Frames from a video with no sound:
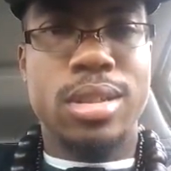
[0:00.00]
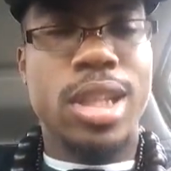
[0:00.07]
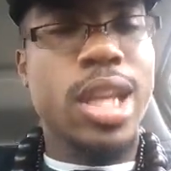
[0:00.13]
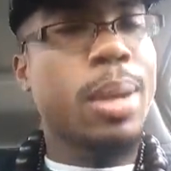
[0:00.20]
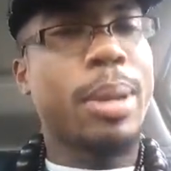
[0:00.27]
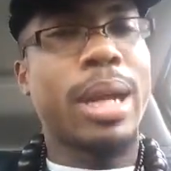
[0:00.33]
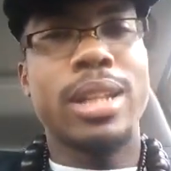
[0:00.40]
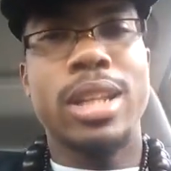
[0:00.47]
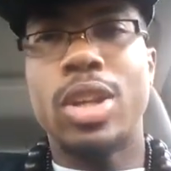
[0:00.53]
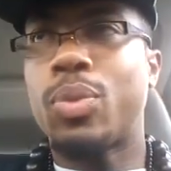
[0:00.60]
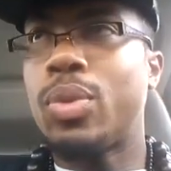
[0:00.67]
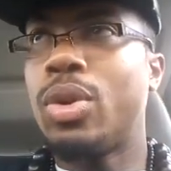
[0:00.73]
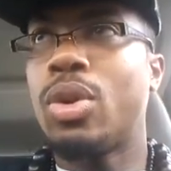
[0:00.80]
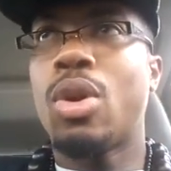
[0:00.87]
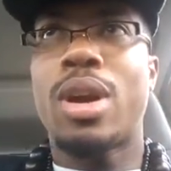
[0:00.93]
Think about
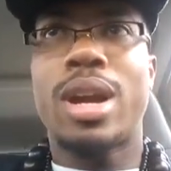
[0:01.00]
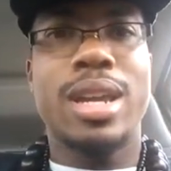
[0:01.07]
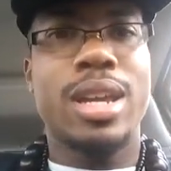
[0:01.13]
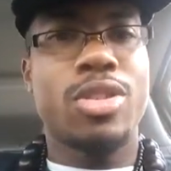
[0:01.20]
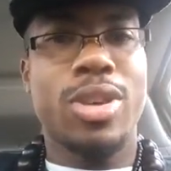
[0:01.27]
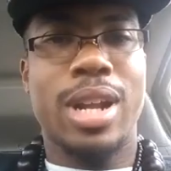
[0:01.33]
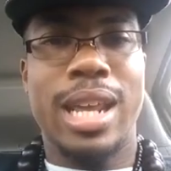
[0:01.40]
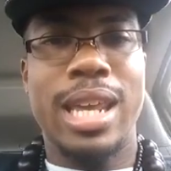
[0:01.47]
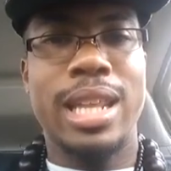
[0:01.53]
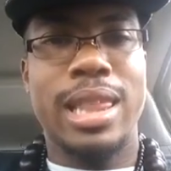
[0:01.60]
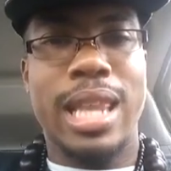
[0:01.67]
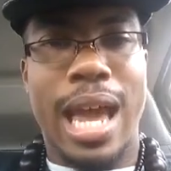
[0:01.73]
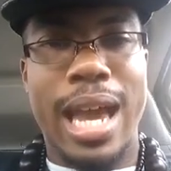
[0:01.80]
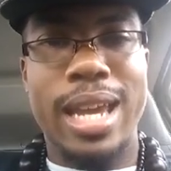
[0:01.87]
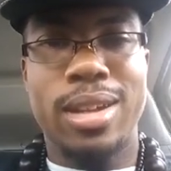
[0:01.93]
this. We don't go out here and try to eat
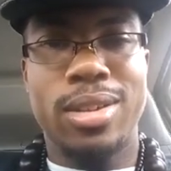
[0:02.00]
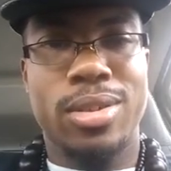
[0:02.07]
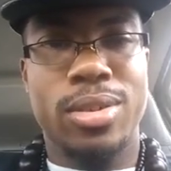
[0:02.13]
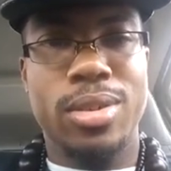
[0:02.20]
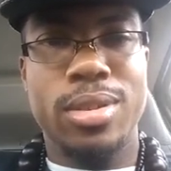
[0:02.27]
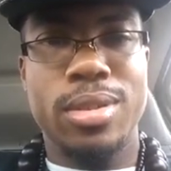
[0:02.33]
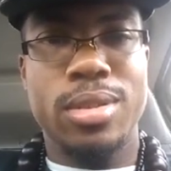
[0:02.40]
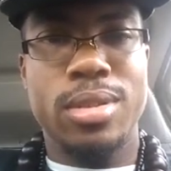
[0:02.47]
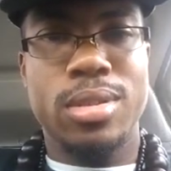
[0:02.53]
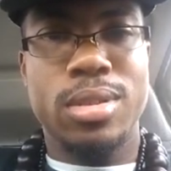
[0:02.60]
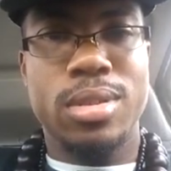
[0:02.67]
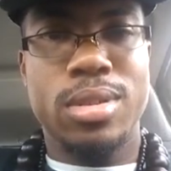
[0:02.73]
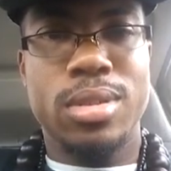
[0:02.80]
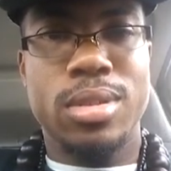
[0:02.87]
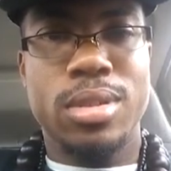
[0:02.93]
lions.
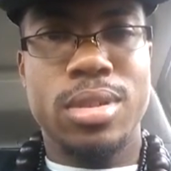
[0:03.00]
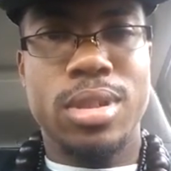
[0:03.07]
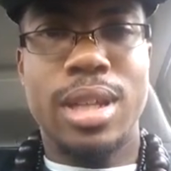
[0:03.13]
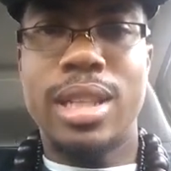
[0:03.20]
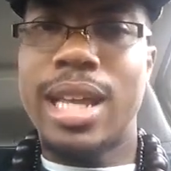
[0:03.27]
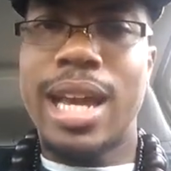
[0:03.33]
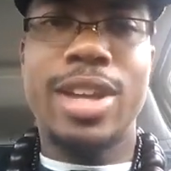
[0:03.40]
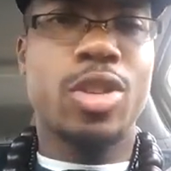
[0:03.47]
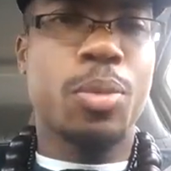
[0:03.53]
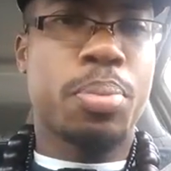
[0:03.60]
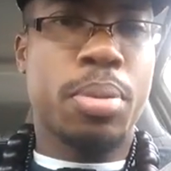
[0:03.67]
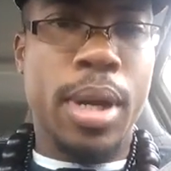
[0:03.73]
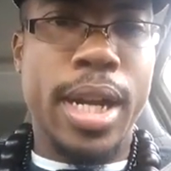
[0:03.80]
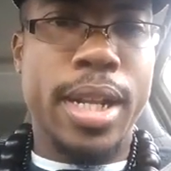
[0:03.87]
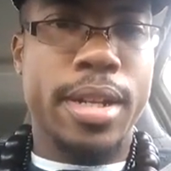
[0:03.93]
A lion's a
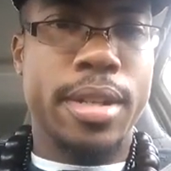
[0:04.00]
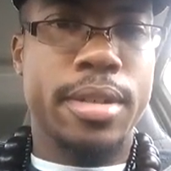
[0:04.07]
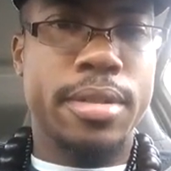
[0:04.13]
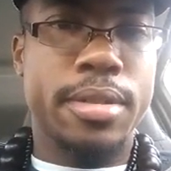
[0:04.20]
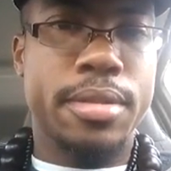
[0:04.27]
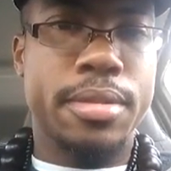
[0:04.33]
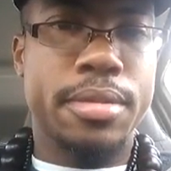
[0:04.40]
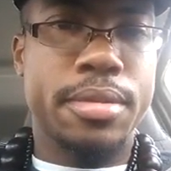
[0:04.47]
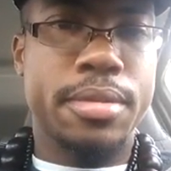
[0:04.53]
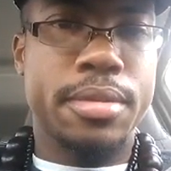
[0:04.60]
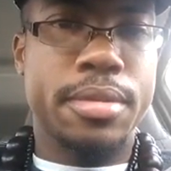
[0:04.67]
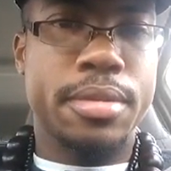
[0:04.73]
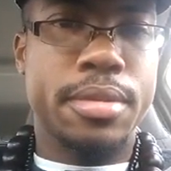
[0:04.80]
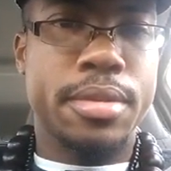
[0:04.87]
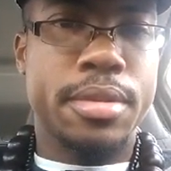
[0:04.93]
predator.
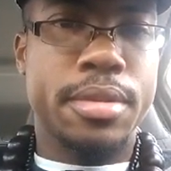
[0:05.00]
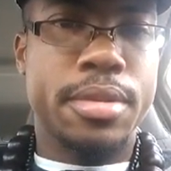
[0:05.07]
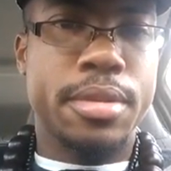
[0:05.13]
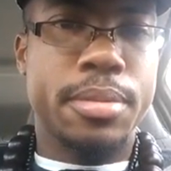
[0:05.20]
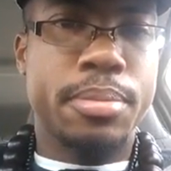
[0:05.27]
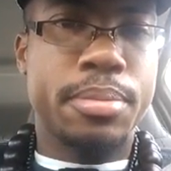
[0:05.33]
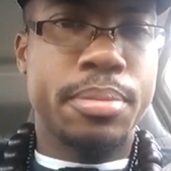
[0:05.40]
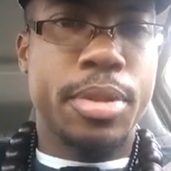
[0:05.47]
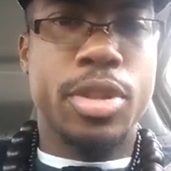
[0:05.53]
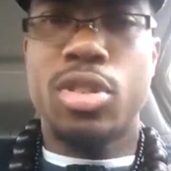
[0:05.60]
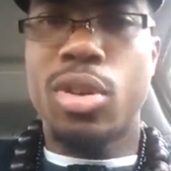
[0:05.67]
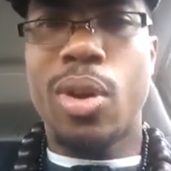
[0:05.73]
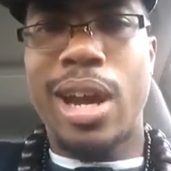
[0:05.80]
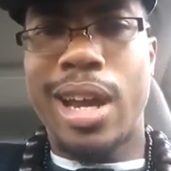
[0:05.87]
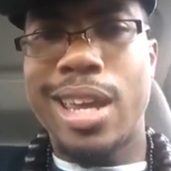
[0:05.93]
But
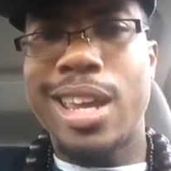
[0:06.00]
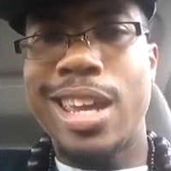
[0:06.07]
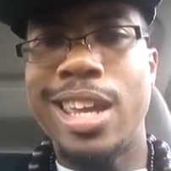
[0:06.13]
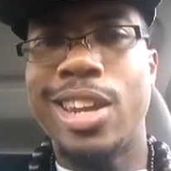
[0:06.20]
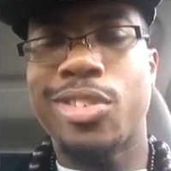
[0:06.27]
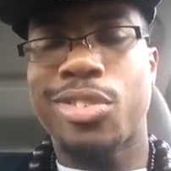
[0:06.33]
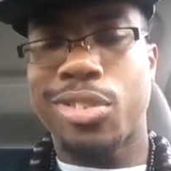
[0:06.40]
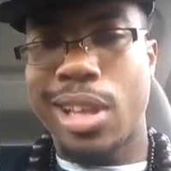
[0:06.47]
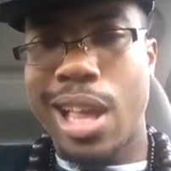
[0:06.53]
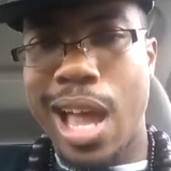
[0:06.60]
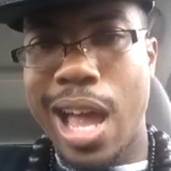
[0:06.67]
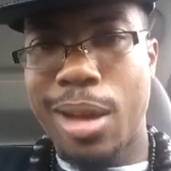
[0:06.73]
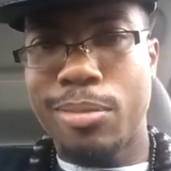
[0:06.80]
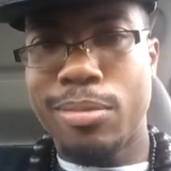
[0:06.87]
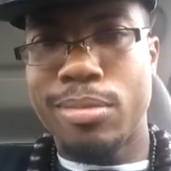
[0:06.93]
you'll go out here and eat a
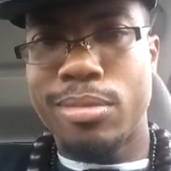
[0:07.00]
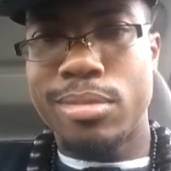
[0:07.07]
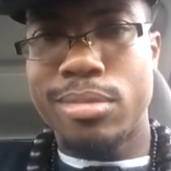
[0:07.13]
slob?